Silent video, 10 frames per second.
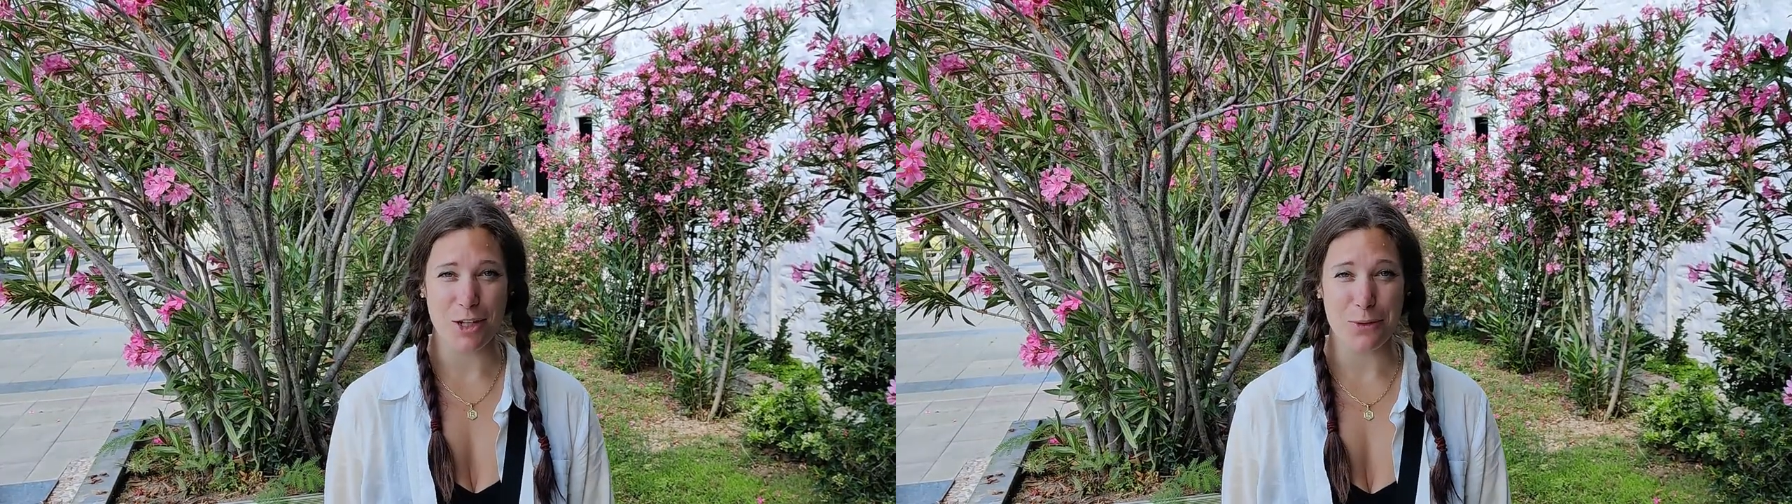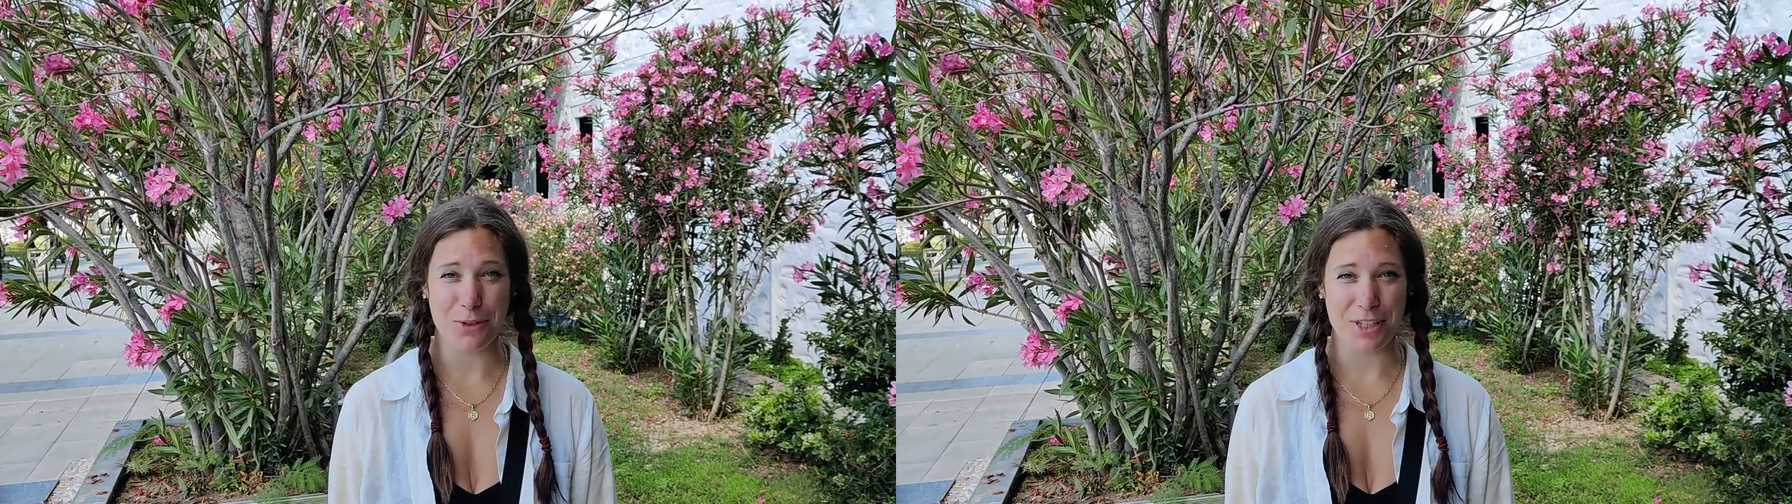
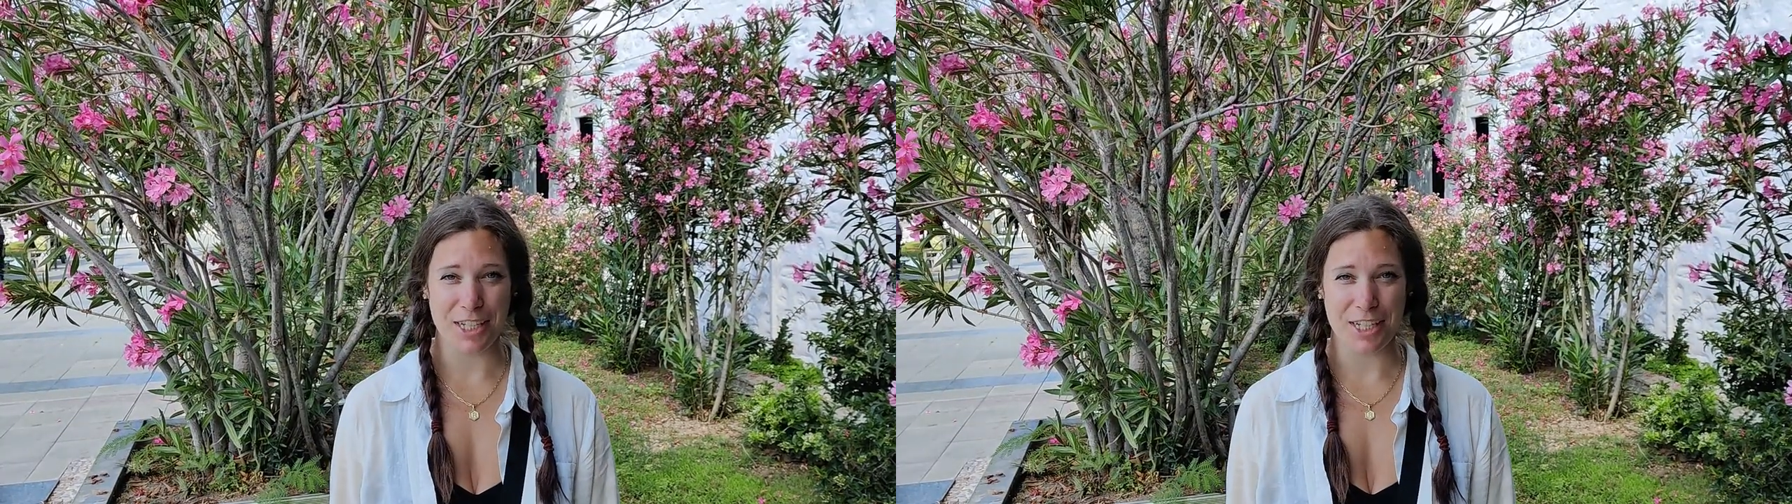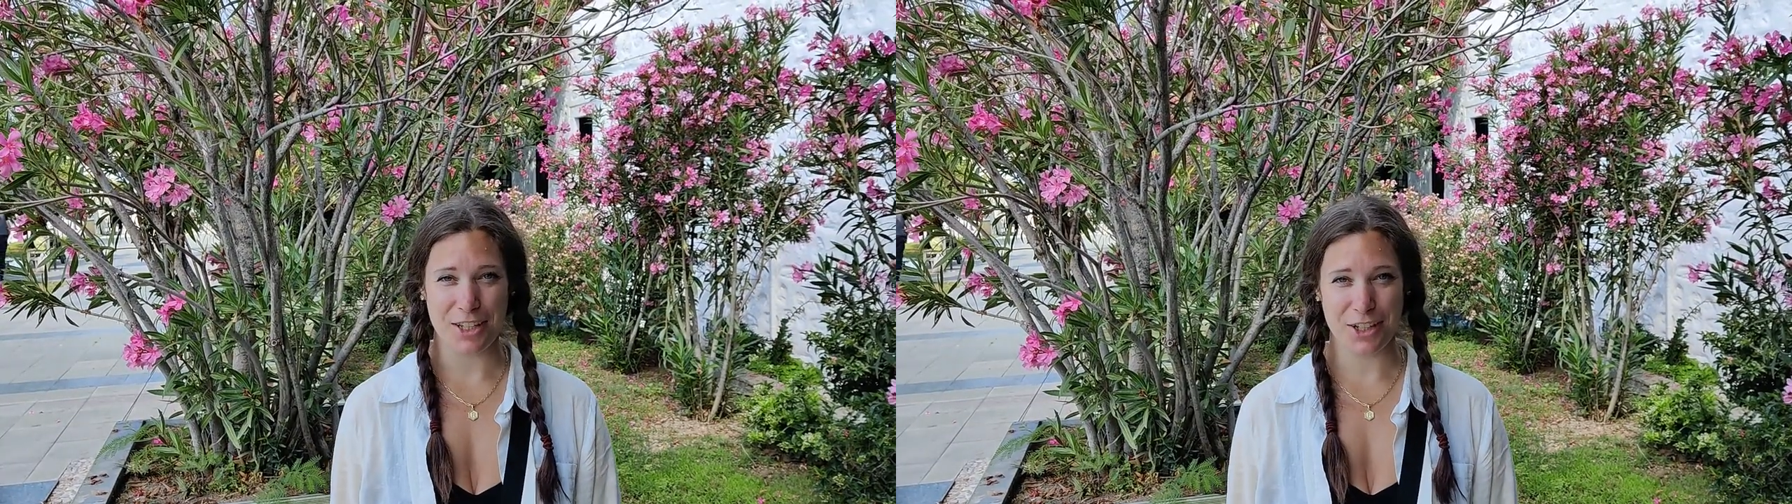a
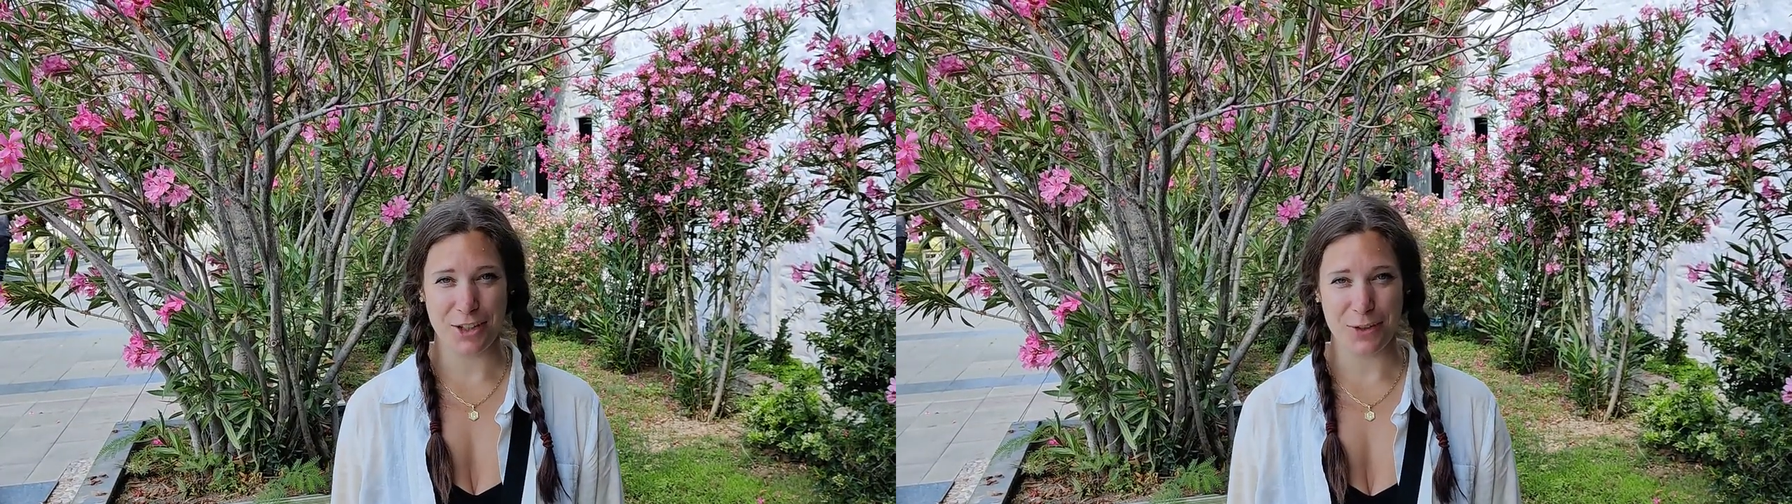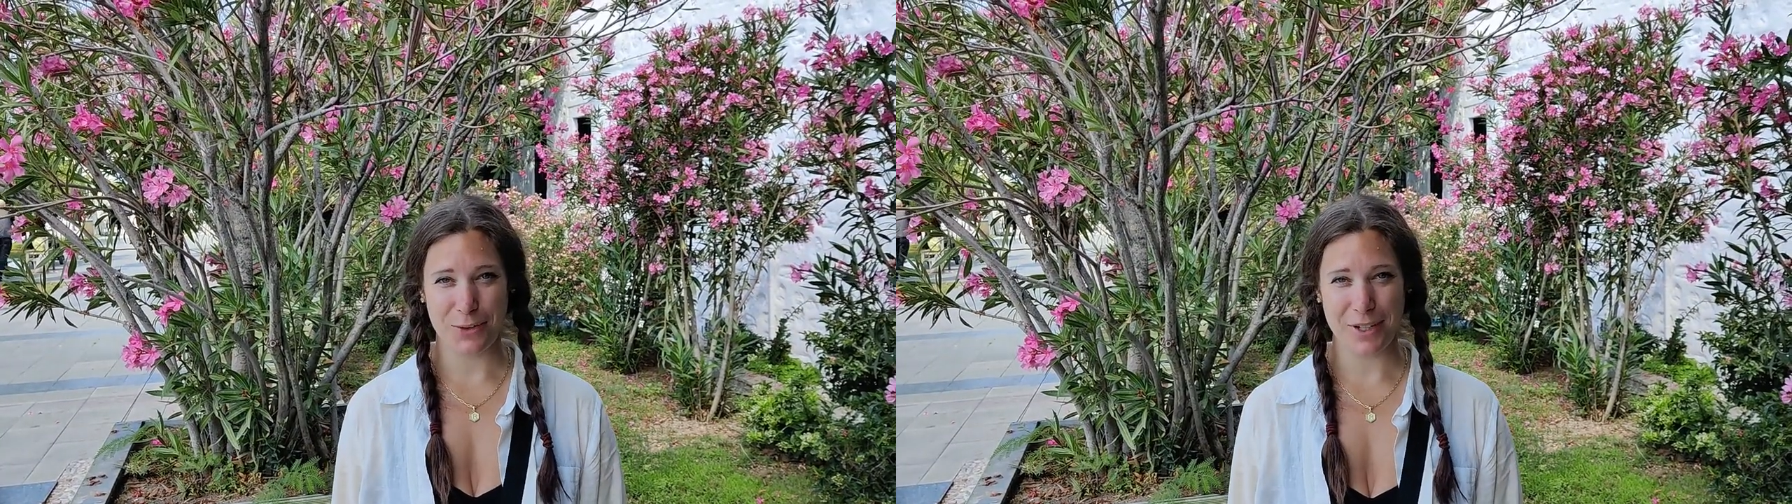really
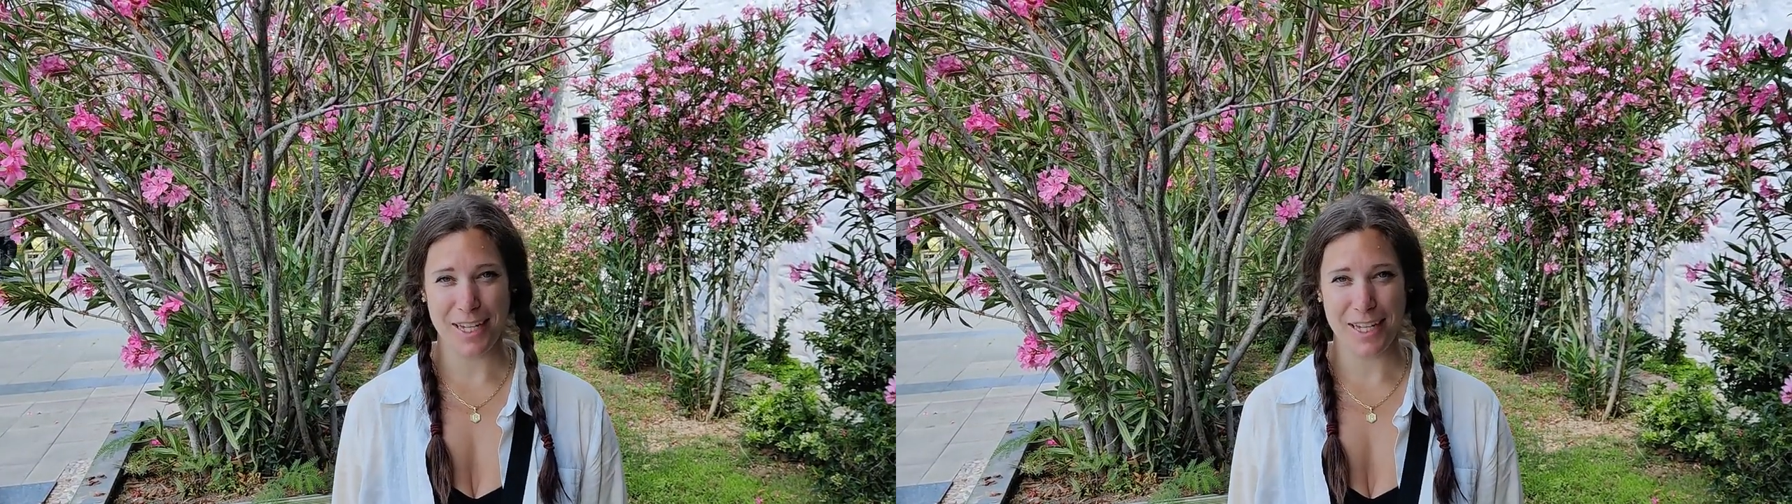cute